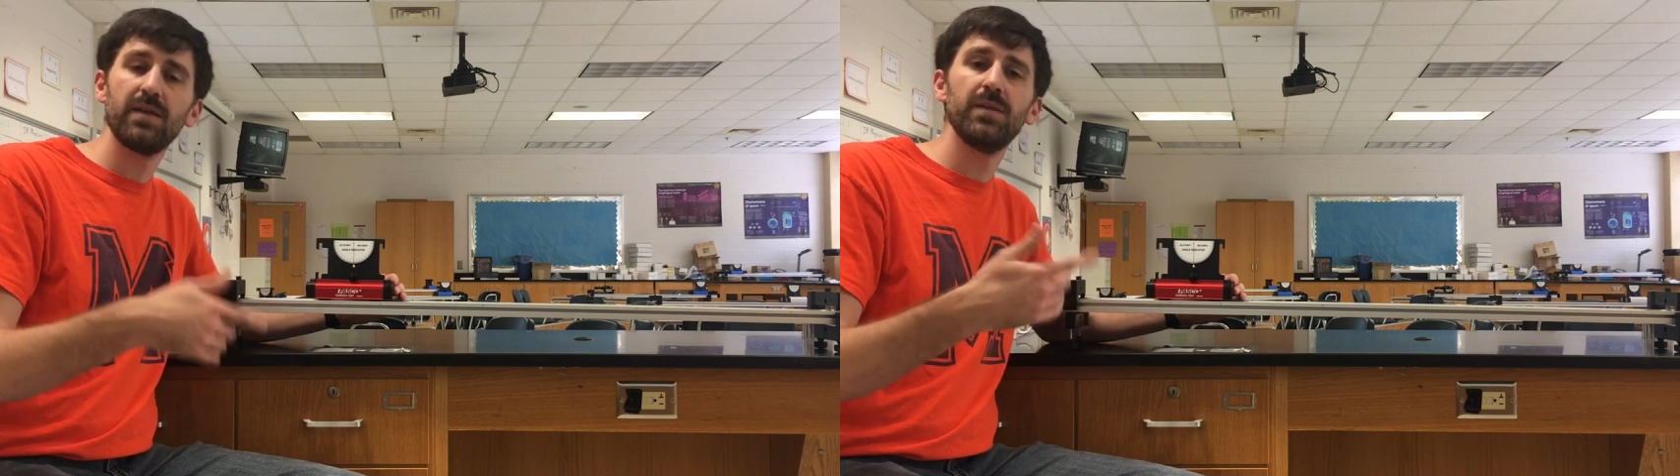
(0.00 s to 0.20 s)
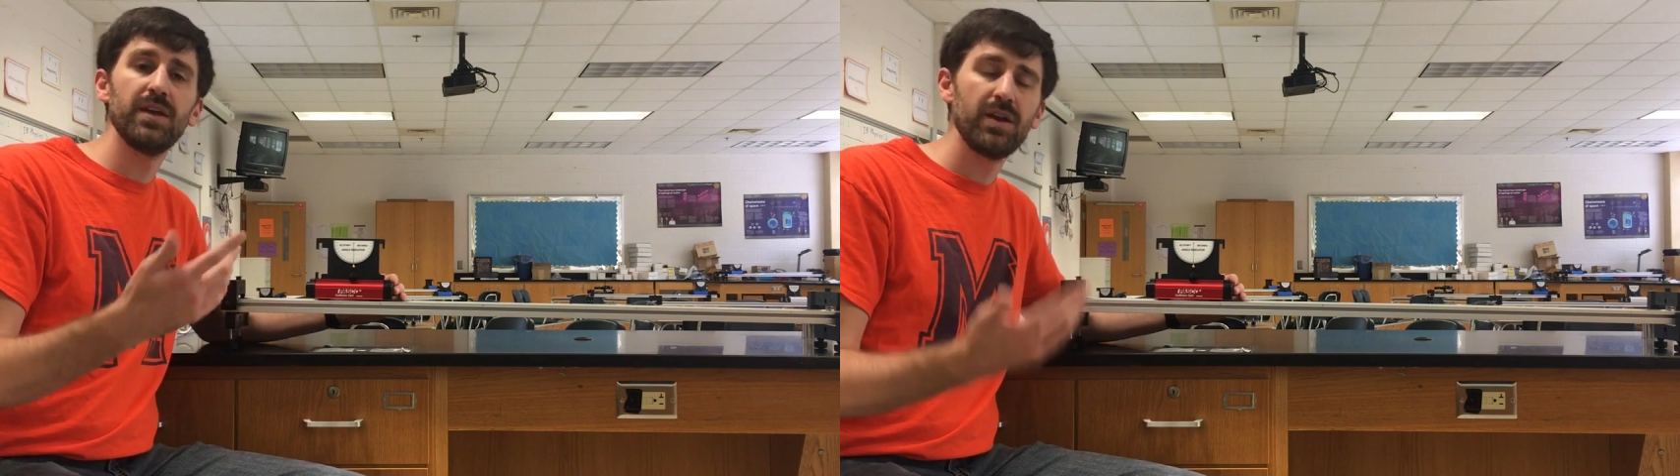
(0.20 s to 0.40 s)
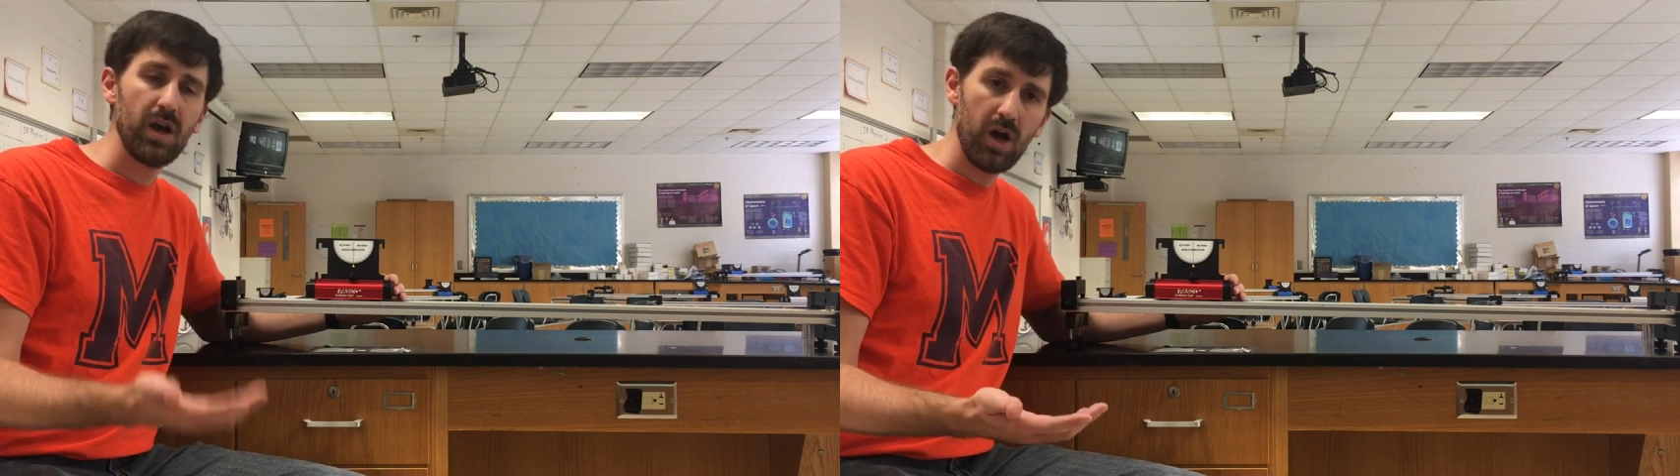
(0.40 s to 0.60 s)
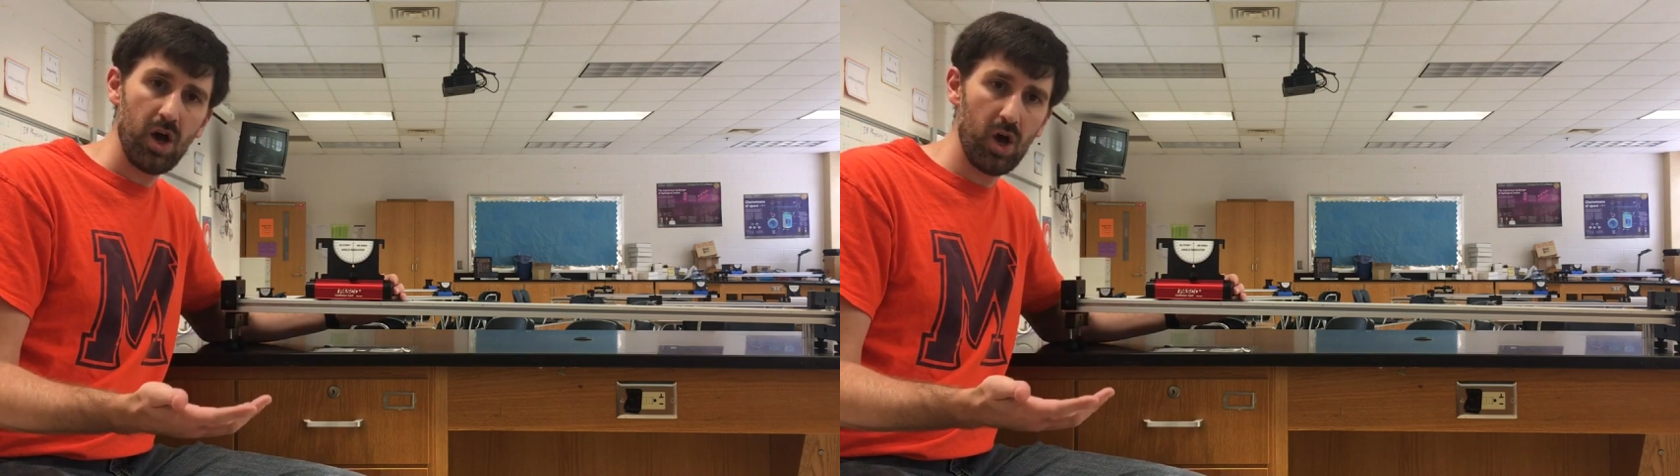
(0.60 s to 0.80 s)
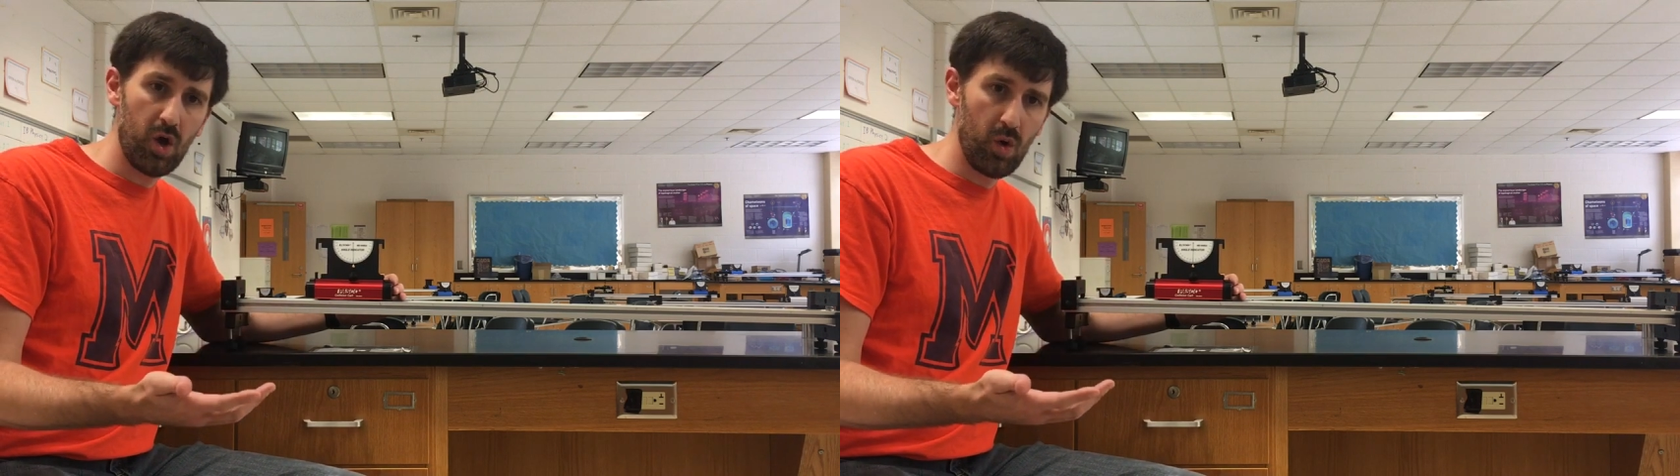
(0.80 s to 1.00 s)
and then
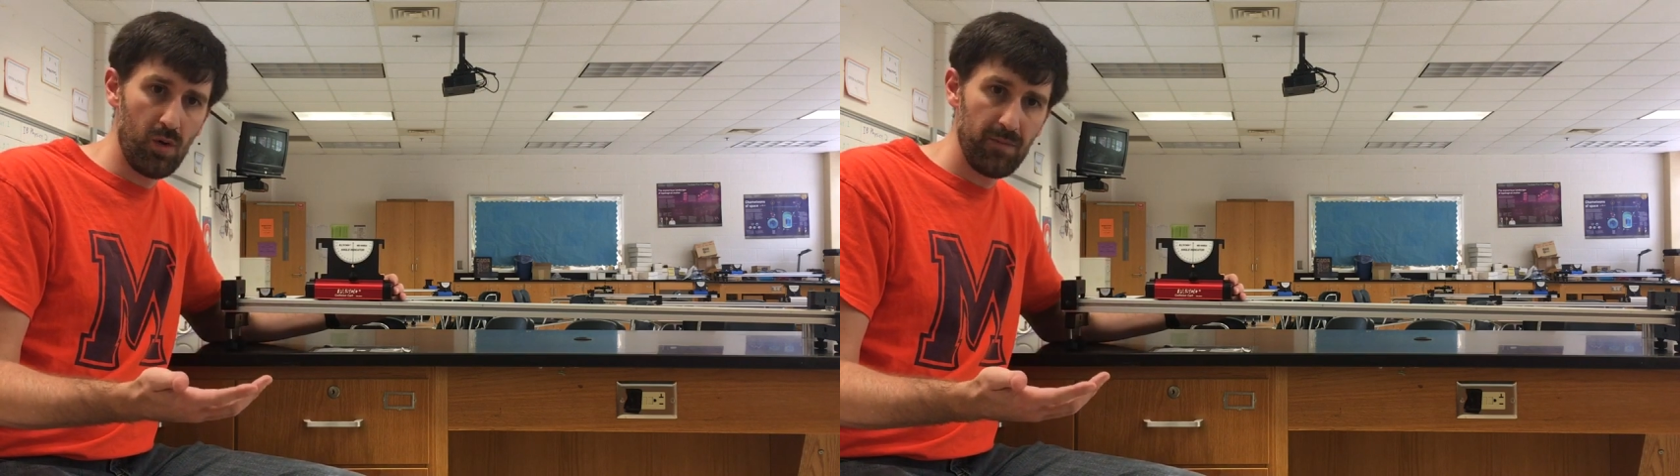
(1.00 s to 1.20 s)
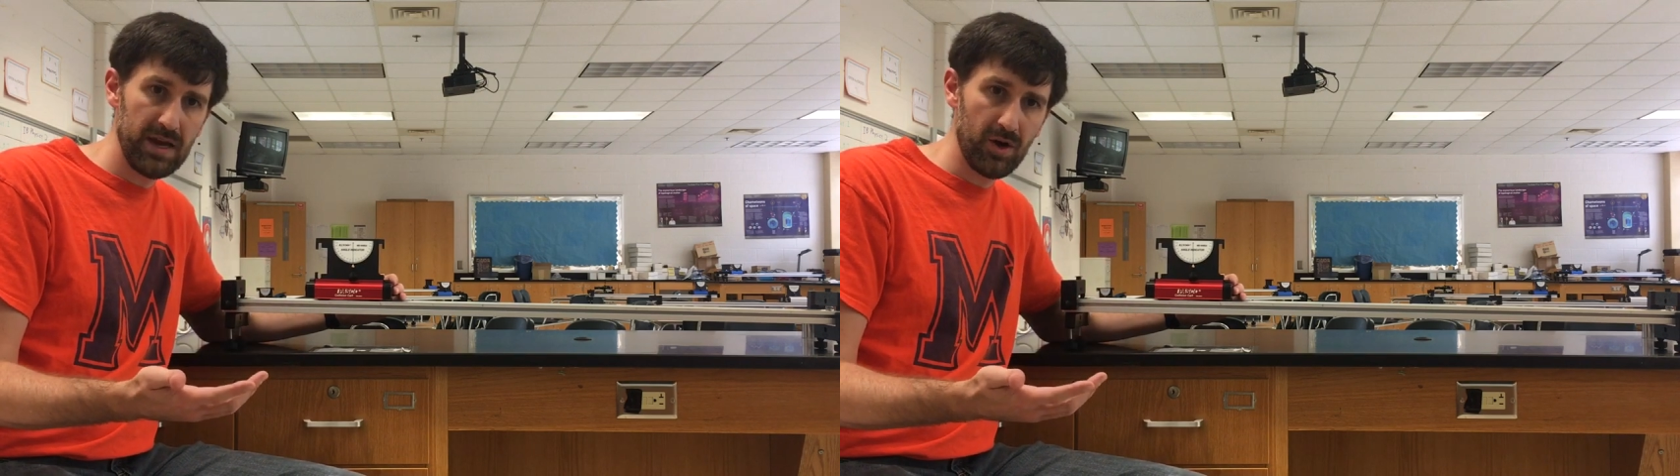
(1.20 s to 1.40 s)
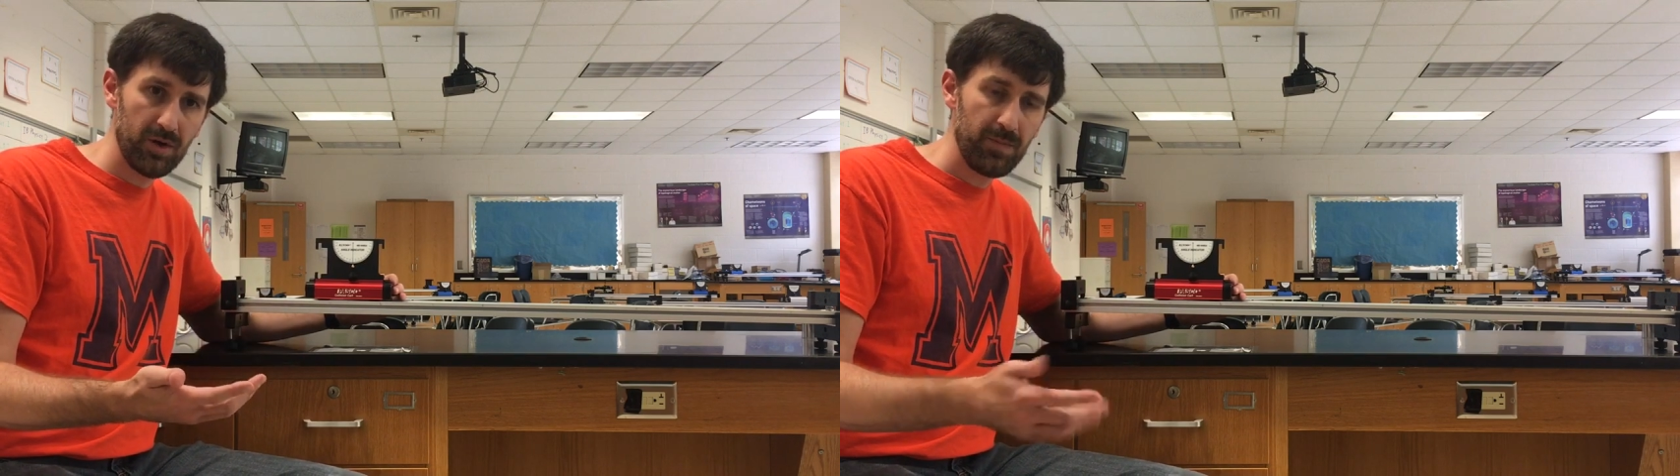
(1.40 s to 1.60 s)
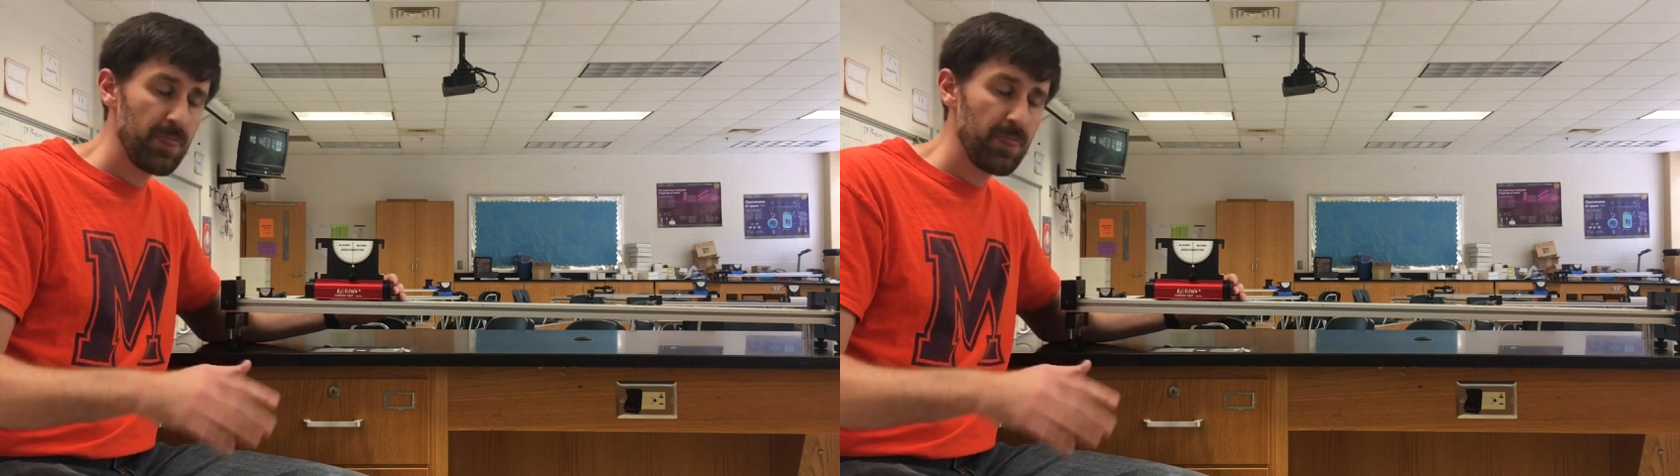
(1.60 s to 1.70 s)
a whole meter.